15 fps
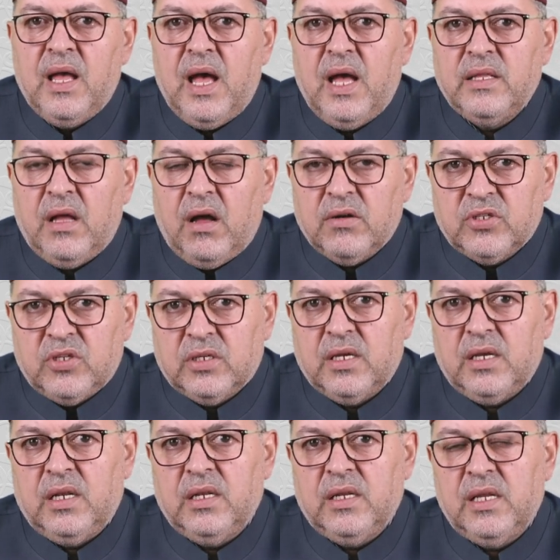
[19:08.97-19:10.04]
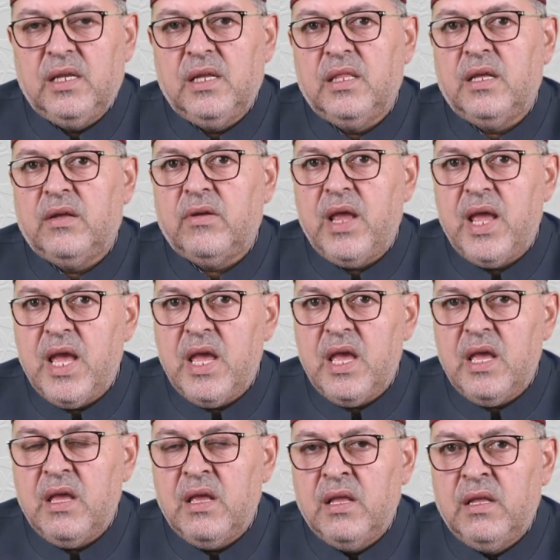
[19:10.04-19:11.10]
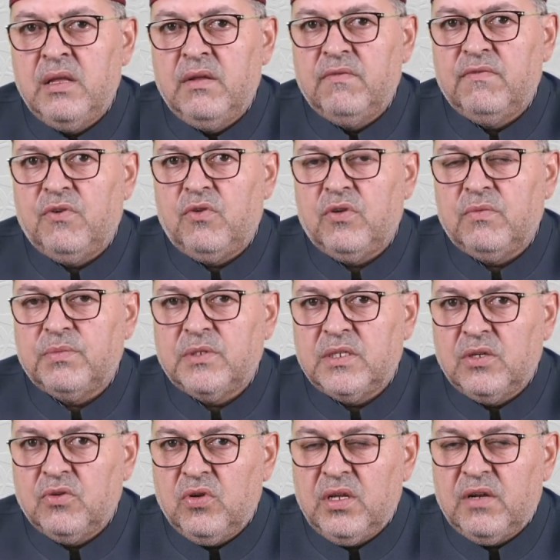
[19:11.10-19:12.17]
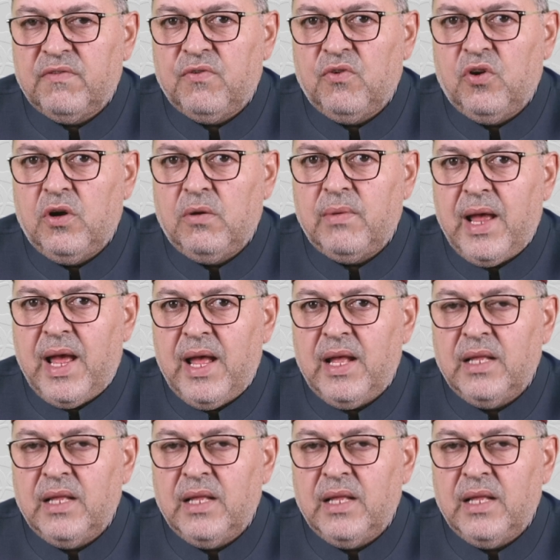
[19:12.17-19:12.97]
an article, either a for singular form